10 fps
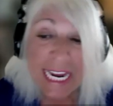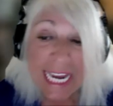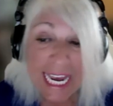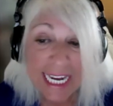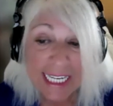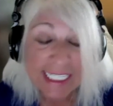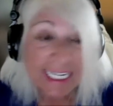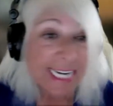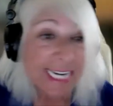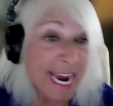is
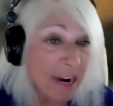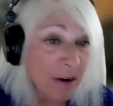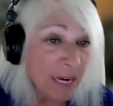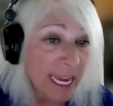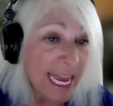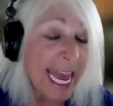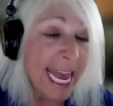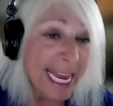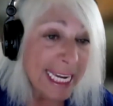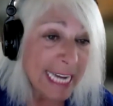now
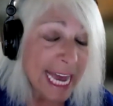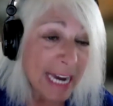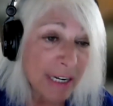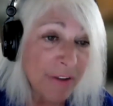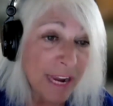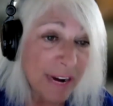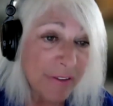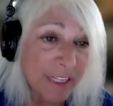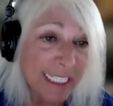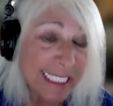8 out of
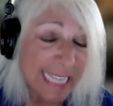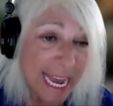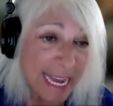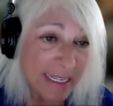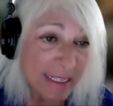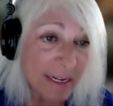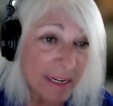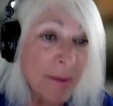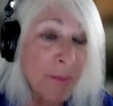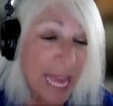every 10
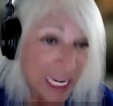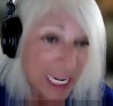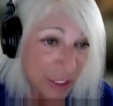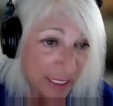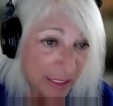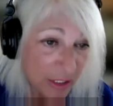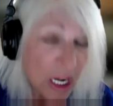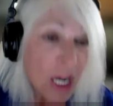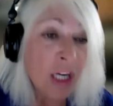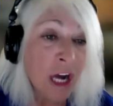patients
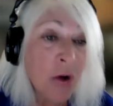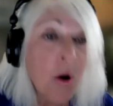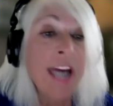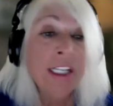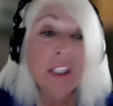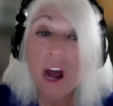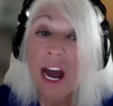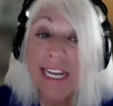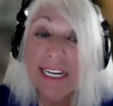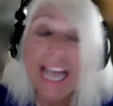go
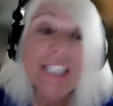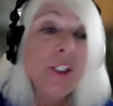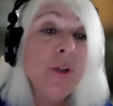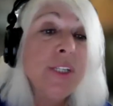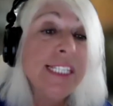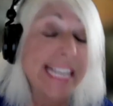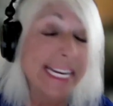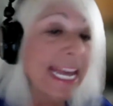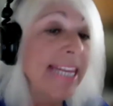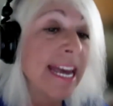online as soon as they
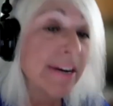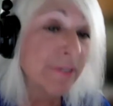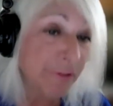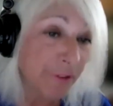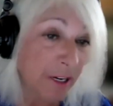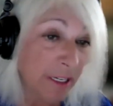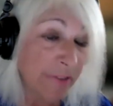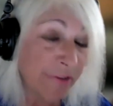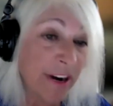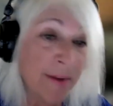get that referral
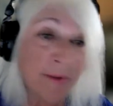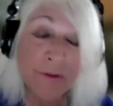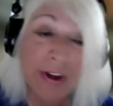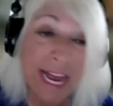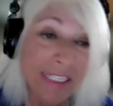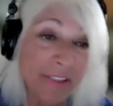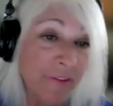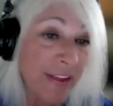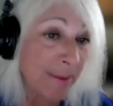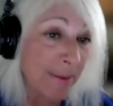from a friend,
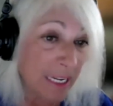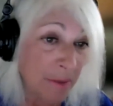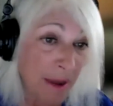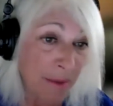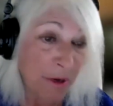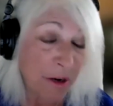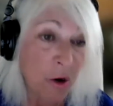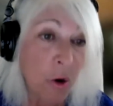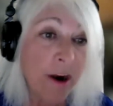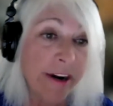family member,
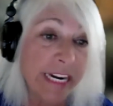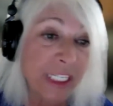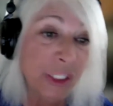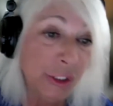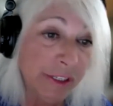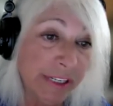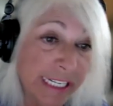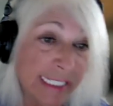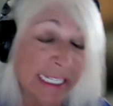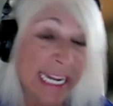or insurance.